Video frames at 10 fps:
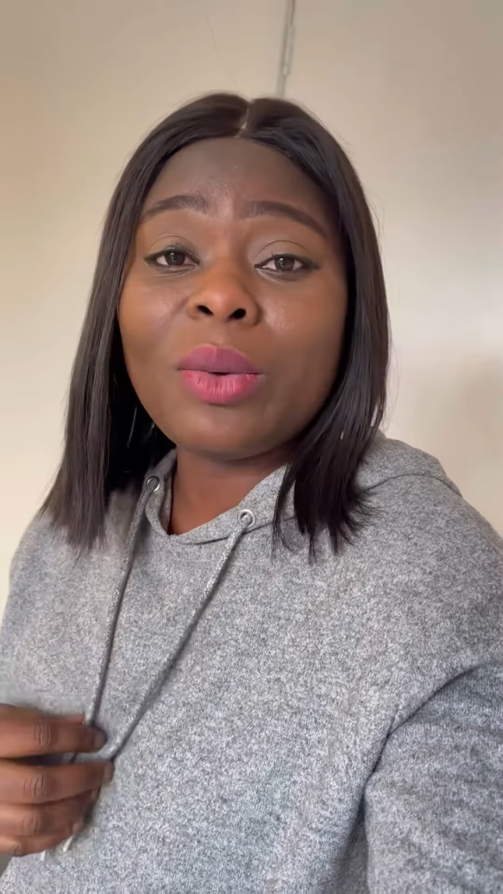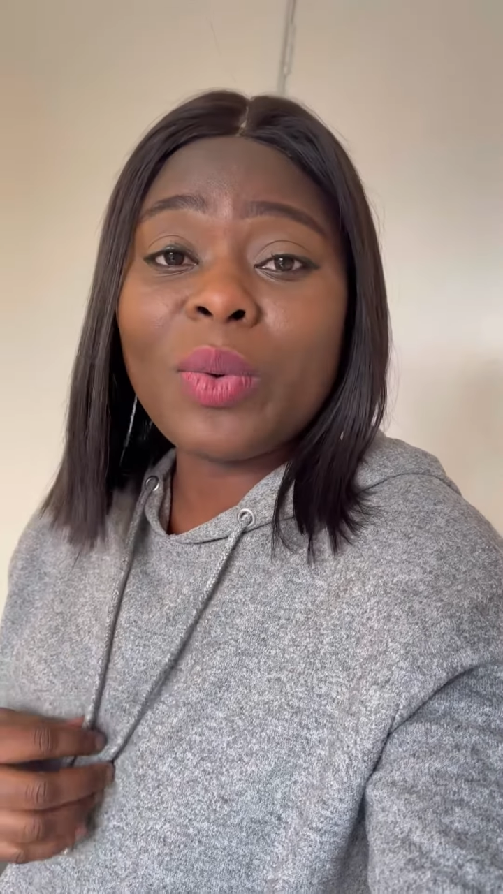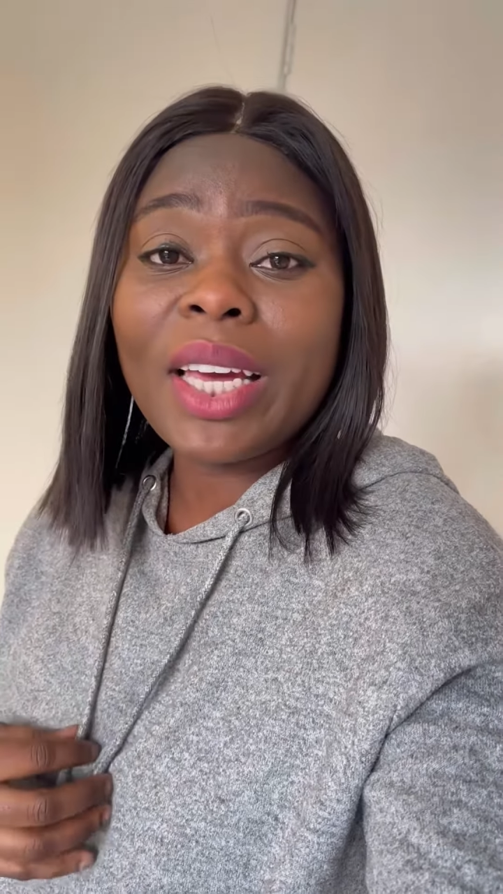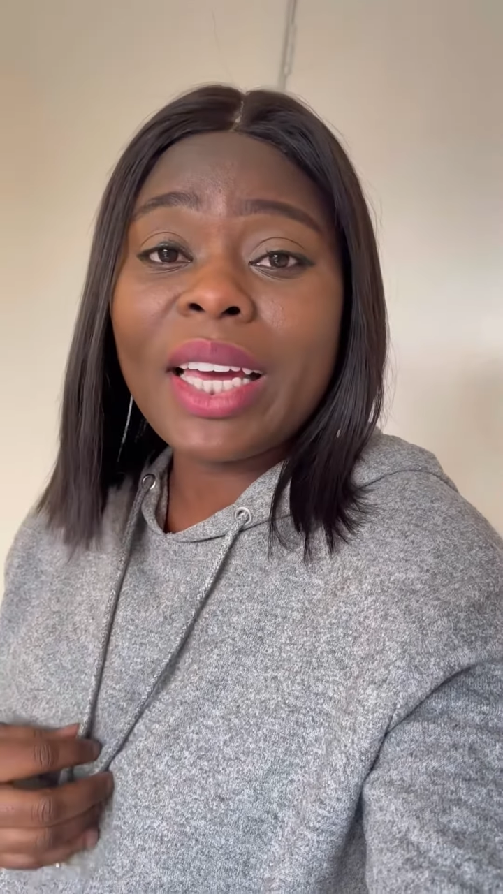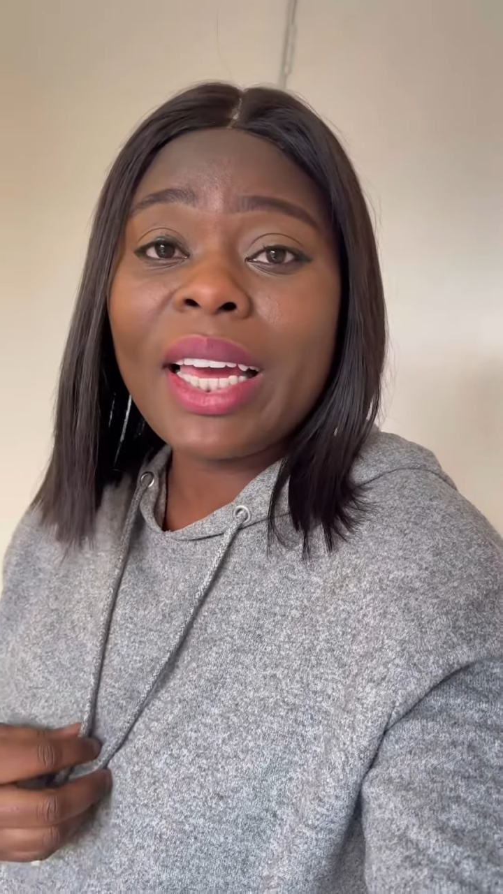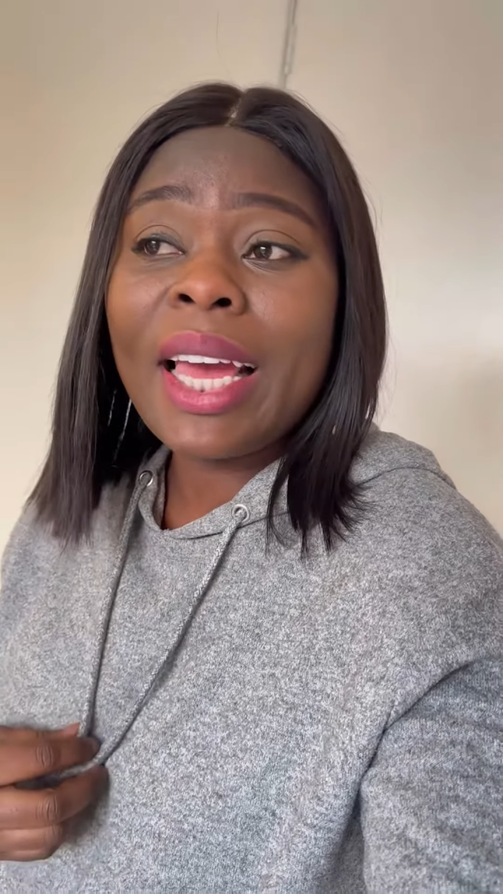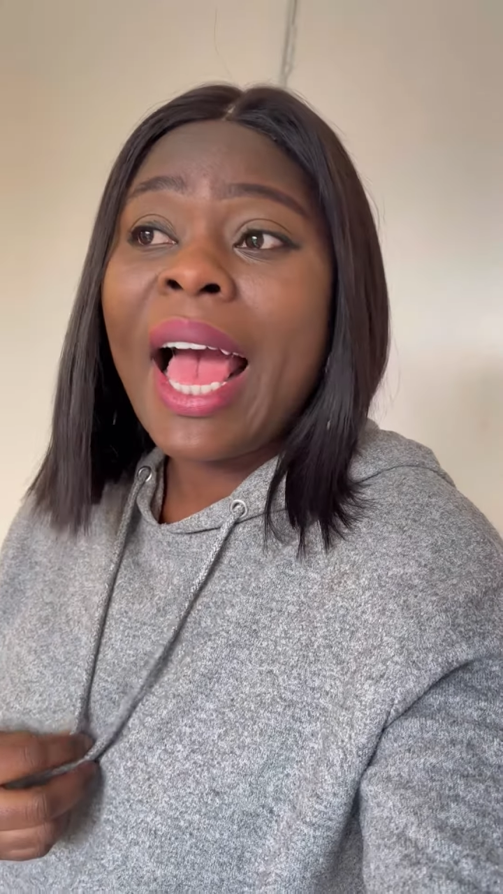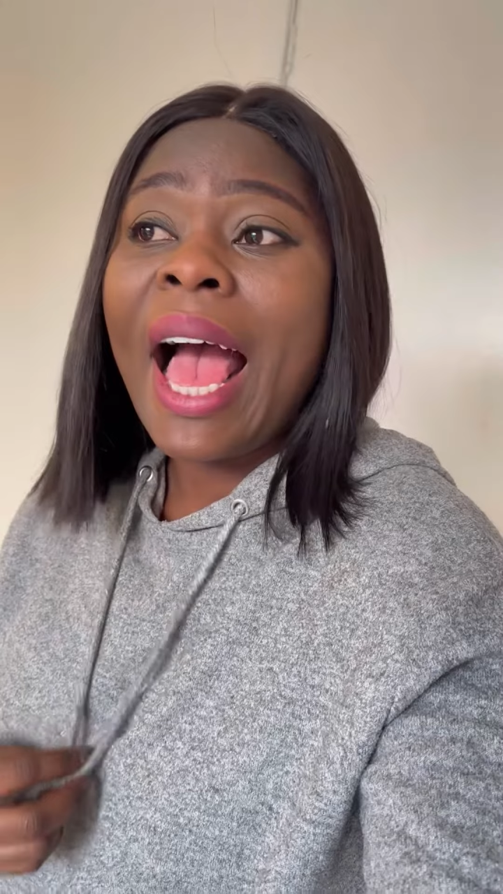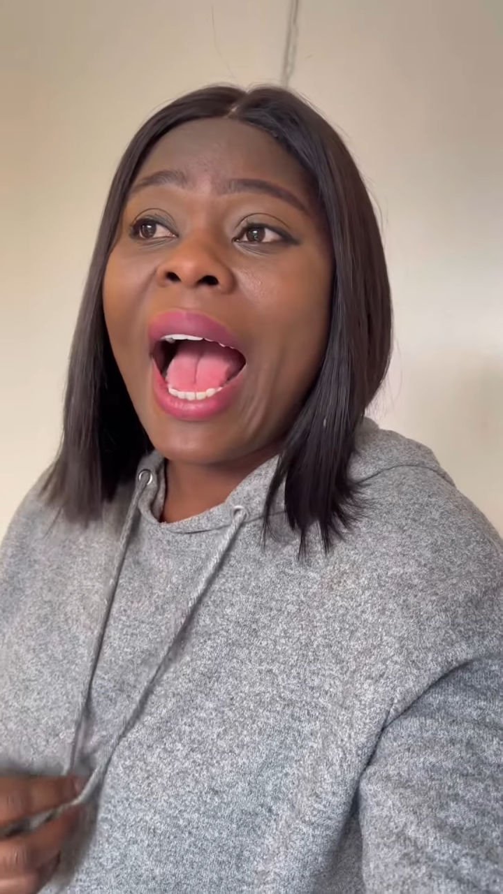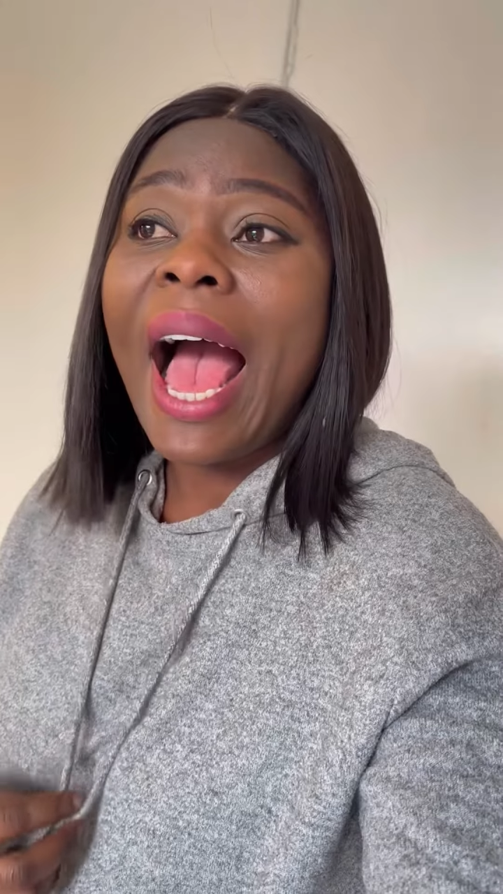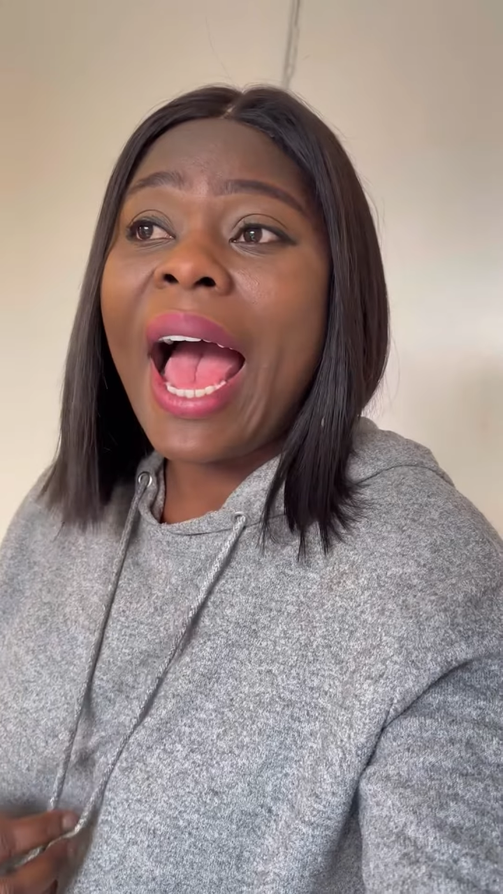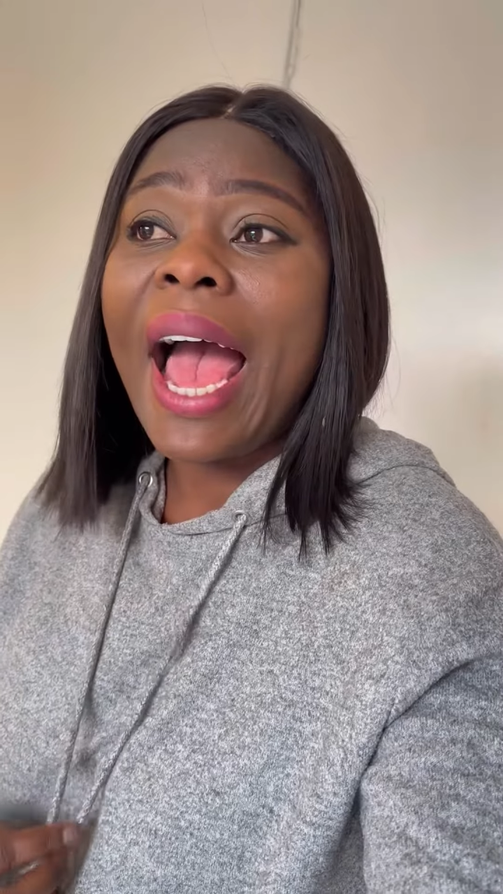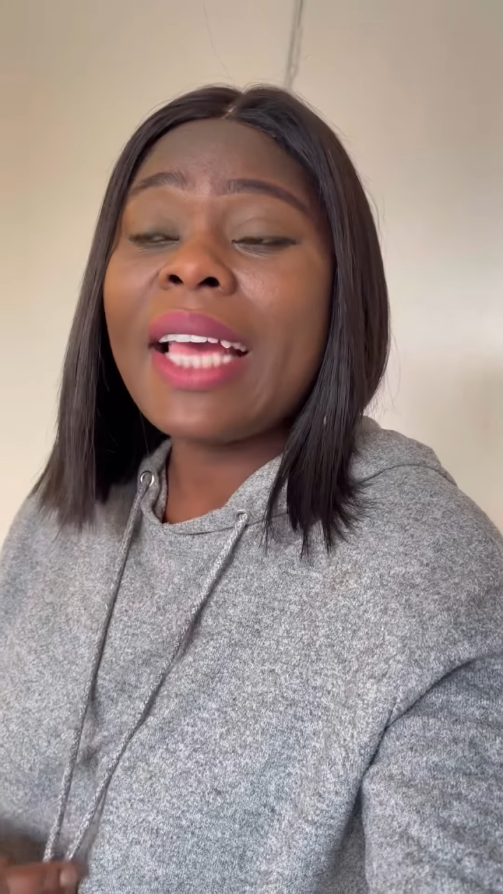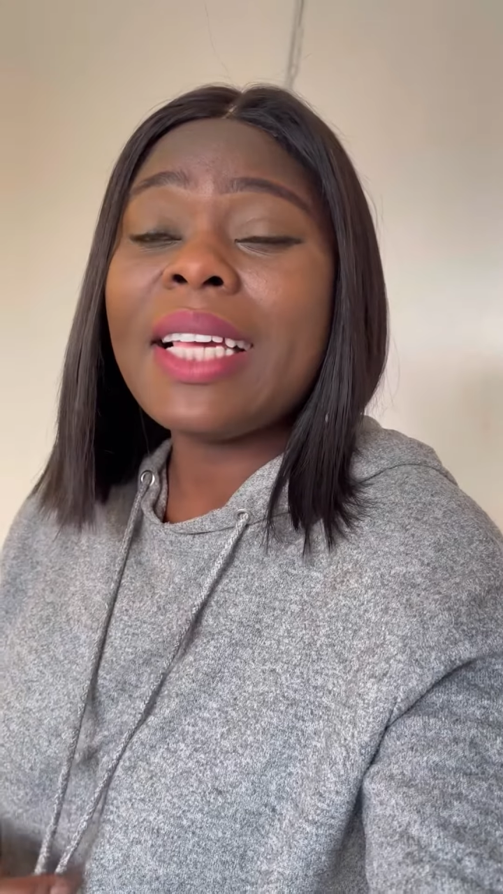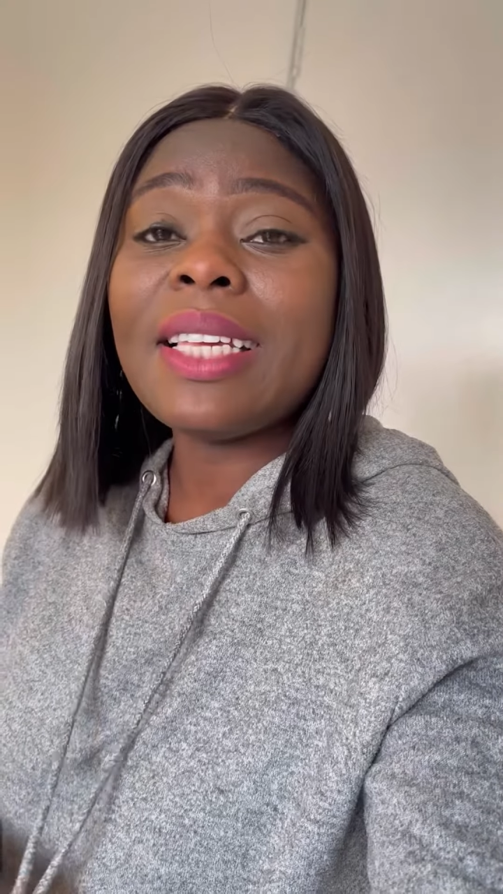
way I,